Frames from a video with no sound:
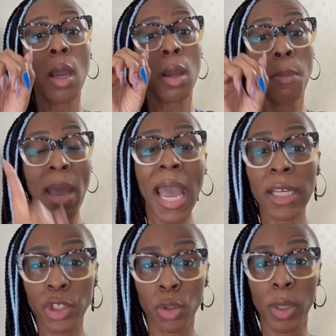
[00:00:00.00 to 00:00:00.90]

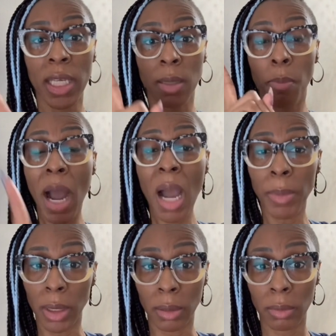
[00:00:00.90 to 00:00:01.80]
mind you, his
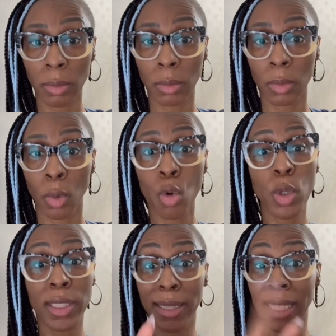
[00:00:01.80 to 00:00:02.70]
mama, who
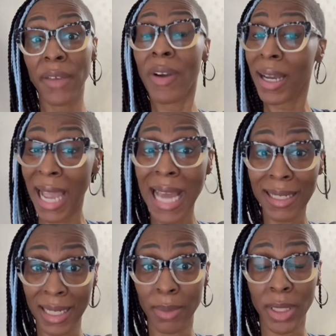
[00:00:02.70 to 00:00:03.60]
is a thief her
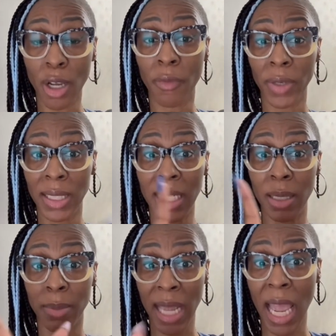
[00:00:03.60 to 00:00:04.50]
goddamn self and
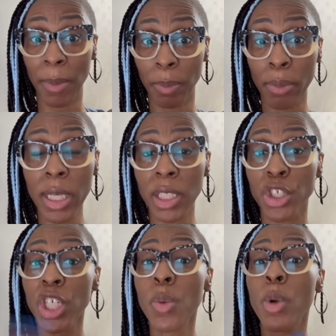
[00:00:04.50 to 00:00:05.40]
did time in prison,
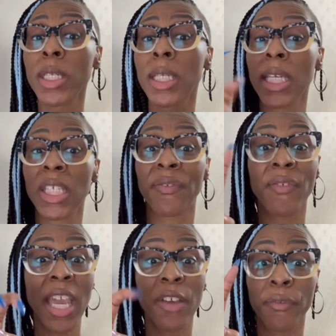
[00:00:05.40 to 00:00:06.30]
she went to his
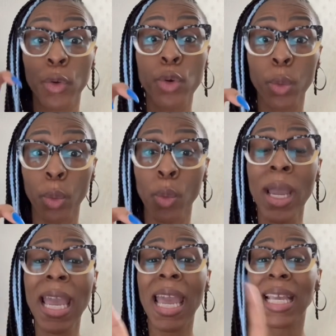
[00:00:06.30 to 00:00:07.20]
fake funeral,
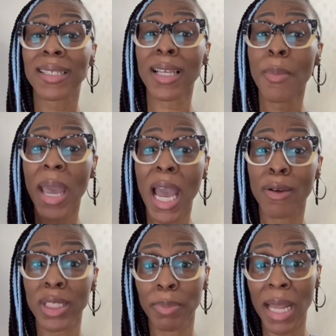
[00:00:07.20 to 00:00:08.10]
and somehow
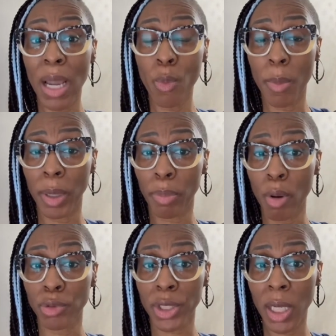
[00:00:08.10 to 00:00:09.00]
this black woman
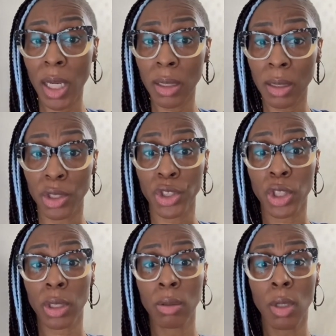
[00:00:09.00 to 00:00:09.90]
approached her to,
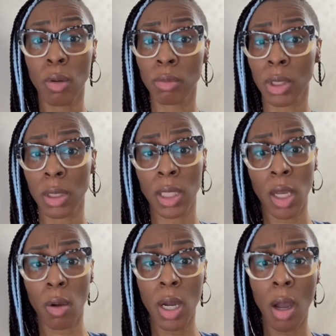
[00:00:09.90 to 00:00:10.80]
to
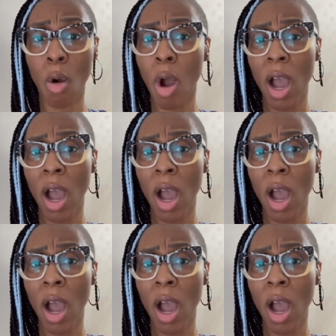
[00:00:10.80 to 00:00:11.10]
tell her, oh,